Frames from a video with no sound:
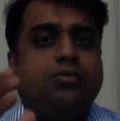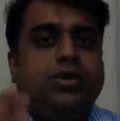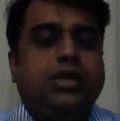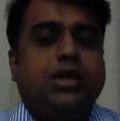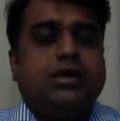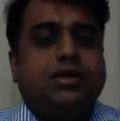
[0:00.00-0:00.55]

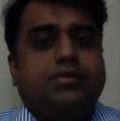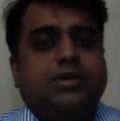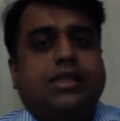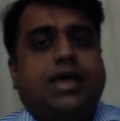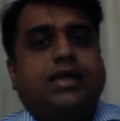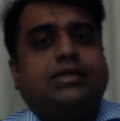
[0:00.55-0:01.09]
We are
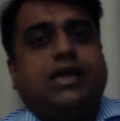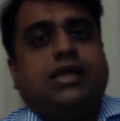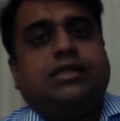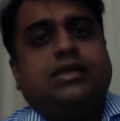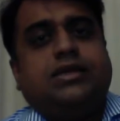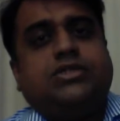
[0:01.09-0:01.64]
given that,
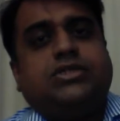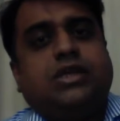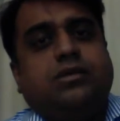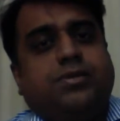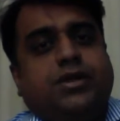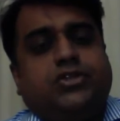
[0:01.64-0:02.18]
and there is
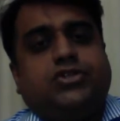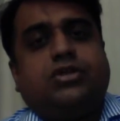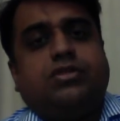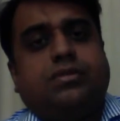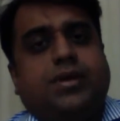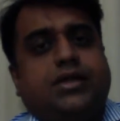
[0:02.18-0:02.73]
celebration
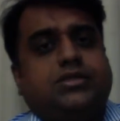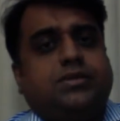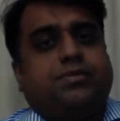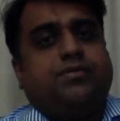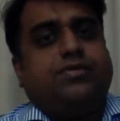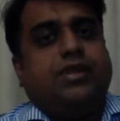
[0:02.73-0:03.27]
of the marriage
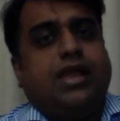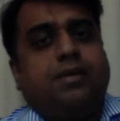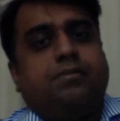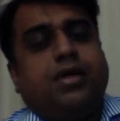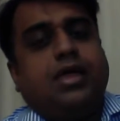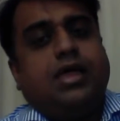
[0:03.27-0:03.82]
supper of the
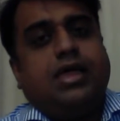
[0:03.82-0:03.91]
Lamb